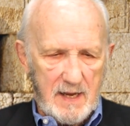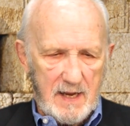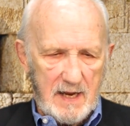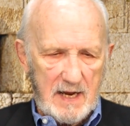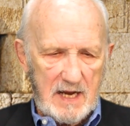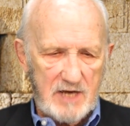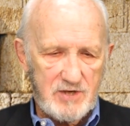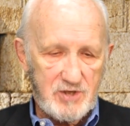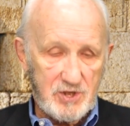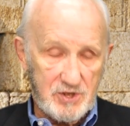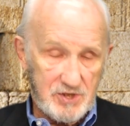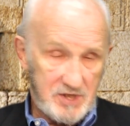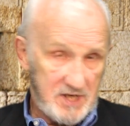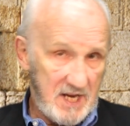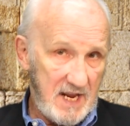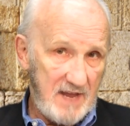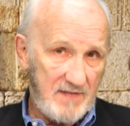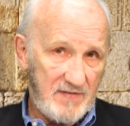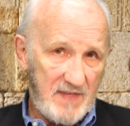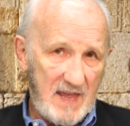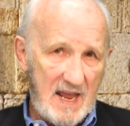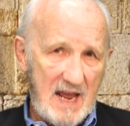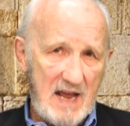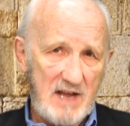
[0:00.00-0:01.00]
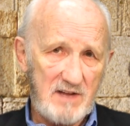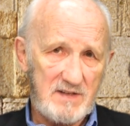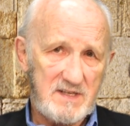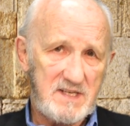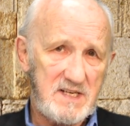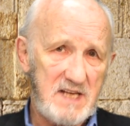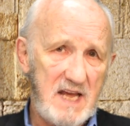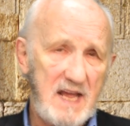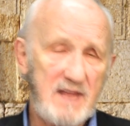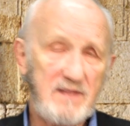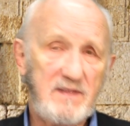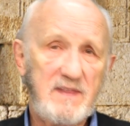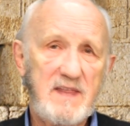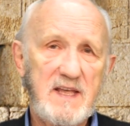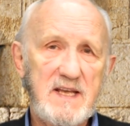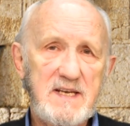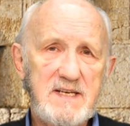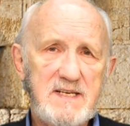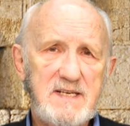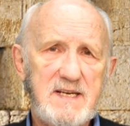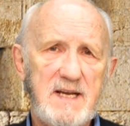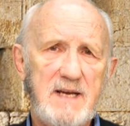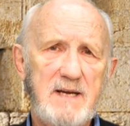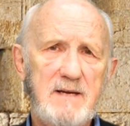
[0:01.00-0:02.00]
I should say at the outset
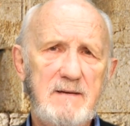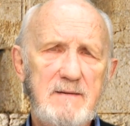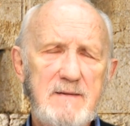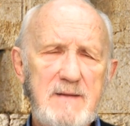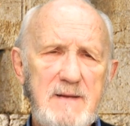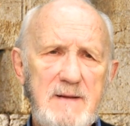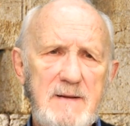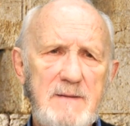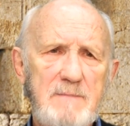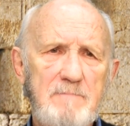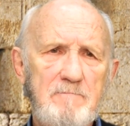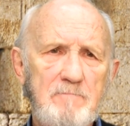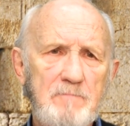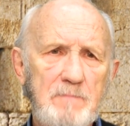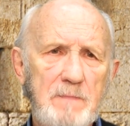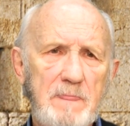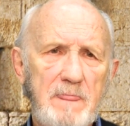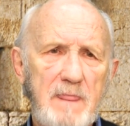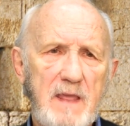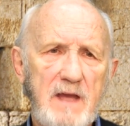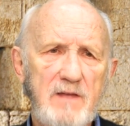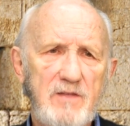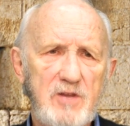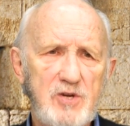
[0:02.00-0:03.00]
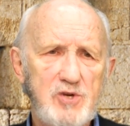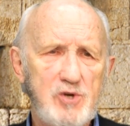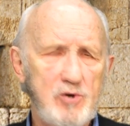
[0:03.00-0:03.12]
that the